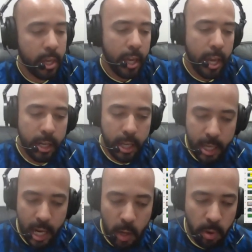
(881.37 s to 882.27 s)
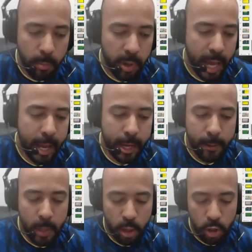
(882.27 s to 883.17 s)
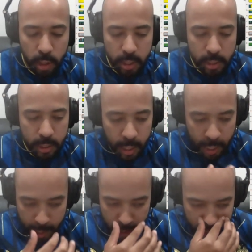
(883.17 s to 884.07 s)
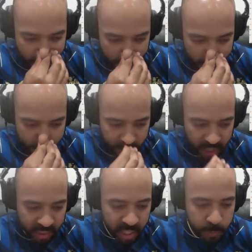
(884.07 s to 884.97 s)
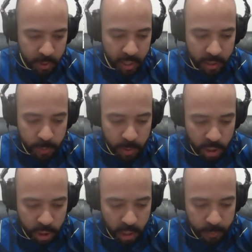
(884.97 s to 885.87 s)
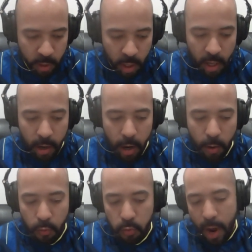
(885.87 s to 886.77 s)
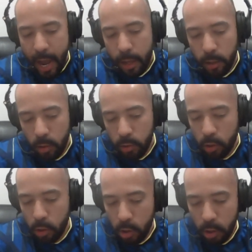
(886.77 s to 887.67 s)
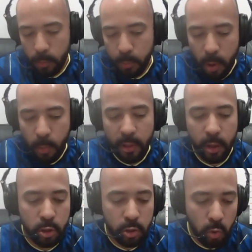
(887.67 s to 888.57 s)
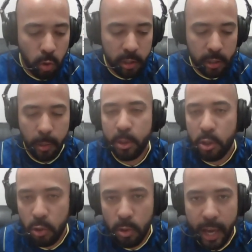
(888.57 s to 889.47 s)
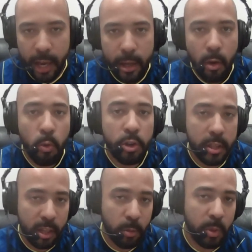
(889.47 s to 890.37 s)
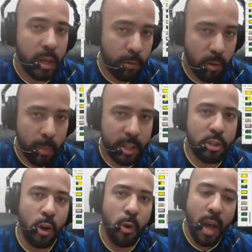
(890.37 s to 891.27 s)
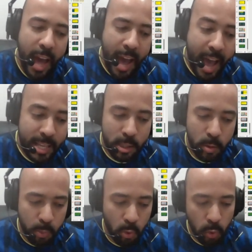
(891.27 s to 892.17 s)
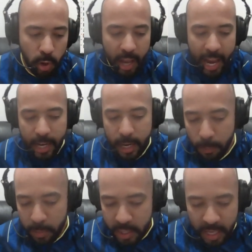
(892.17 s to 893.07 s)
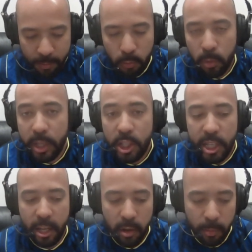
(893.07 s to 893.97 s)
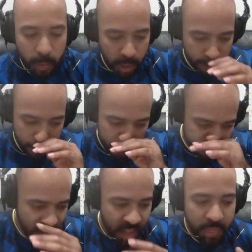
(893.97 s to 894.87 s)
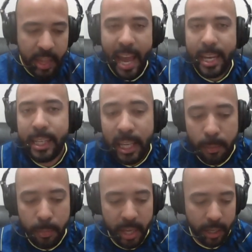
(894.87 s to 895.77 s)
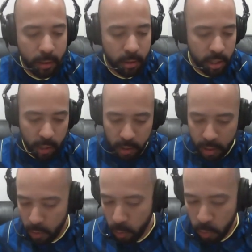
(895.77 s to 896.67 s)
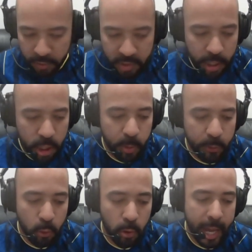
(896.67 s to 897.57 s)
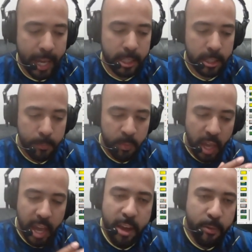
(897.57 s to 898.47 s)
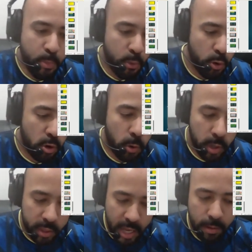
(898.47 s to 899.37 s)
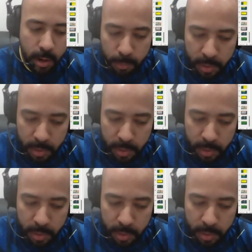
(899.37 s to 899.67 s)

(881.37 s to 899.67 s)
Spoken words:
in the yellow and black. You can see here that in this position, right on the bottom right of the squad, the number 2 there, which I think would be Livramento, has the ball, and the number 7 will be Jacob Murphy. The idea being, and that would have seen just before that, is if Bruno there in the number